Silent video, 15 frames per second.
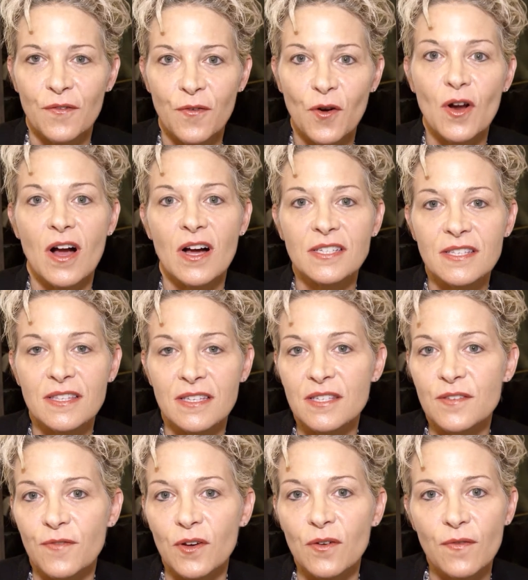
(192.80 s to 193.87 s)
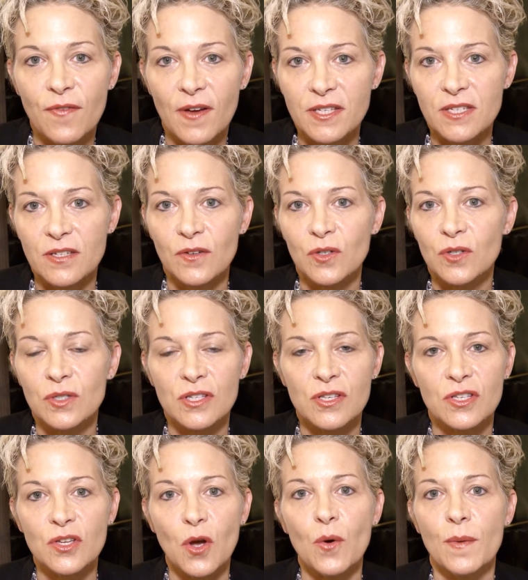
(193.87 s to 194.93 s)
For us, this film festival is
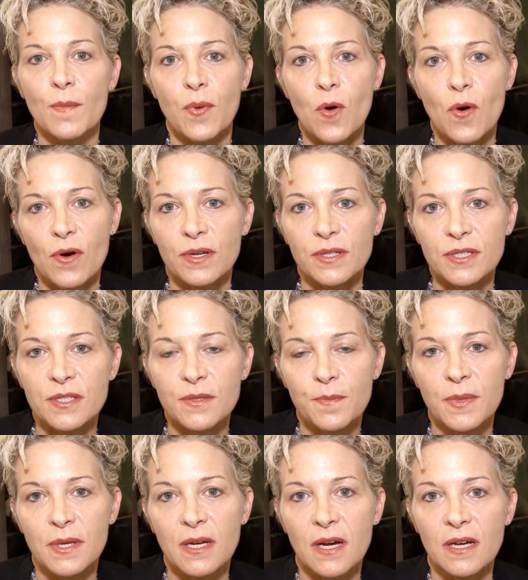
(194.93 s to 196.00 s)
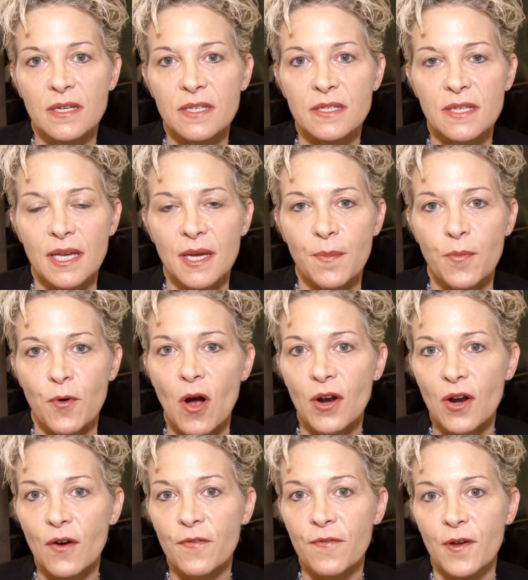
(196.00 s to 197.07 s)
so important because it brought
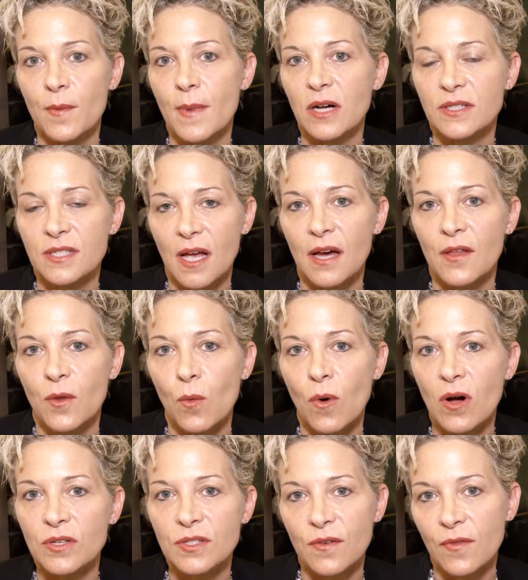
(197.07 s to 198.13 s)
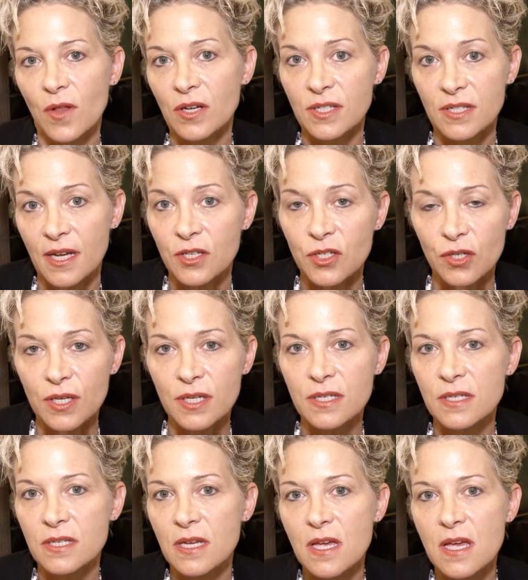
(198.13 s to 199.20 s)
our film outside the walls of Los
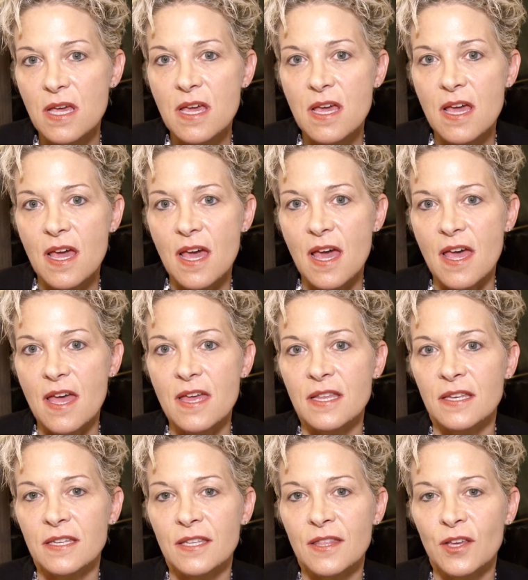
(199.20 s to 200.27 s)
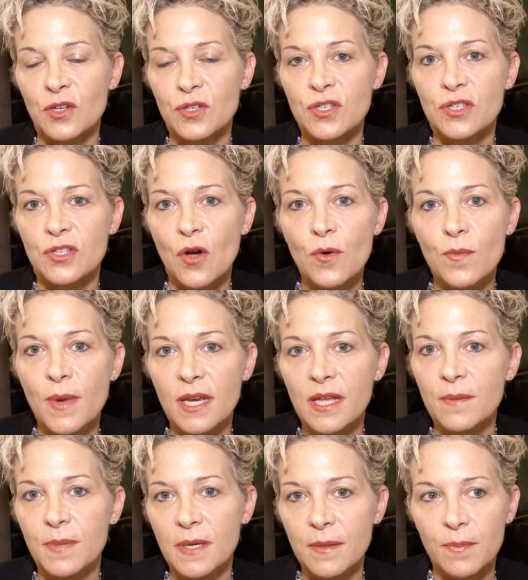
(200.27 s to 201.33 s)
Angeles. And there's so many
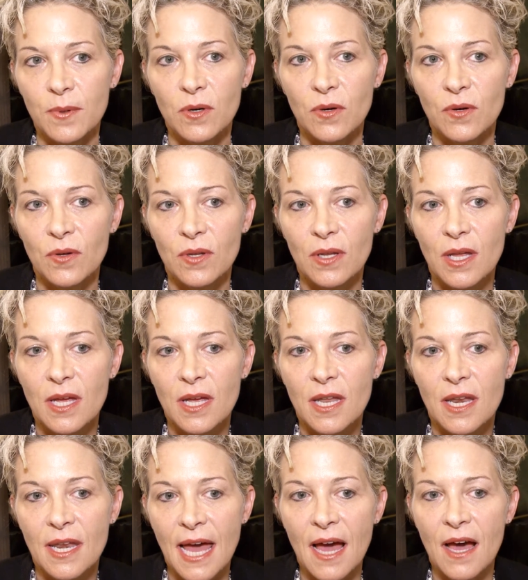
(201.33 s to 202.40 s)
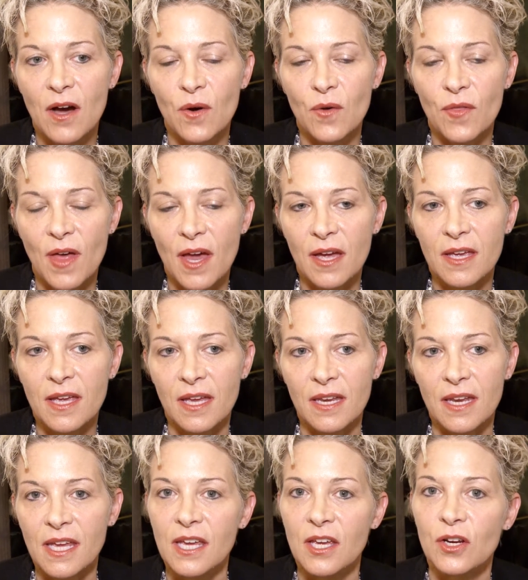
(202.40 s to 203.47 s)
people now that
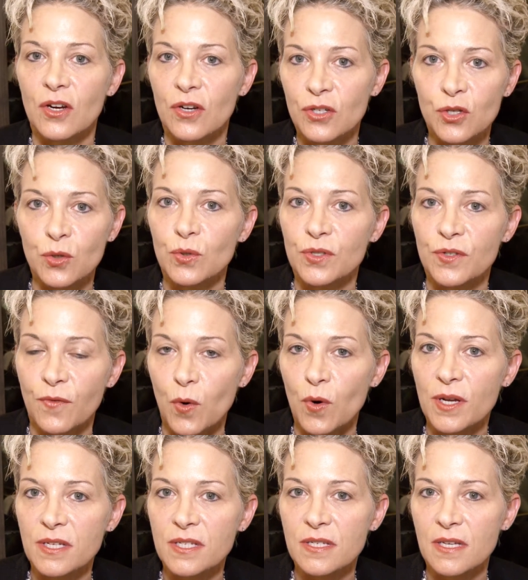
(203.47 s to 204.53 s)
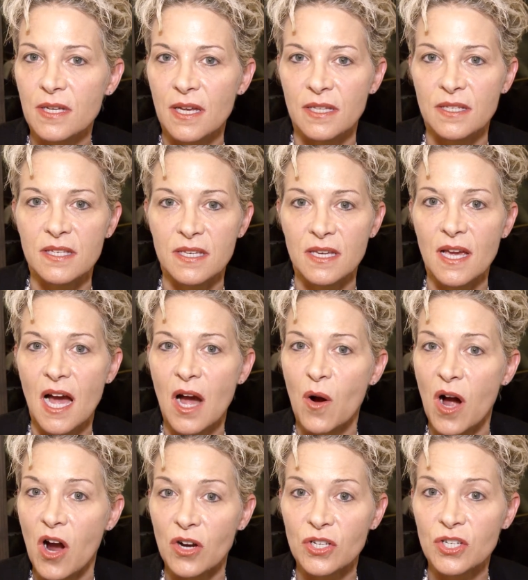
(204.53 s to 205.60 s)
can hear Jewel's voice and see how
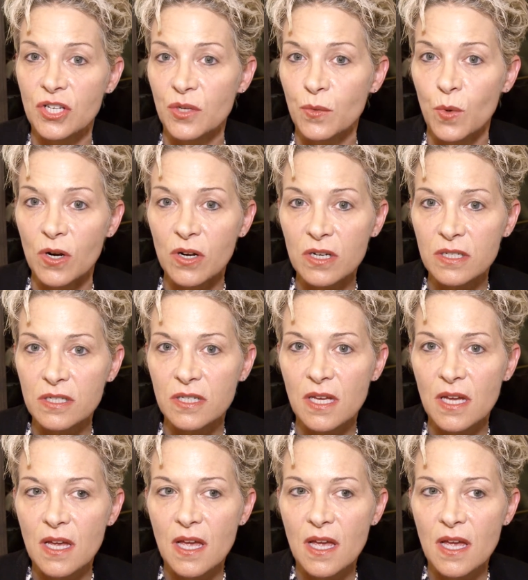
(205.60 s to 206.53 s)
hard she worked.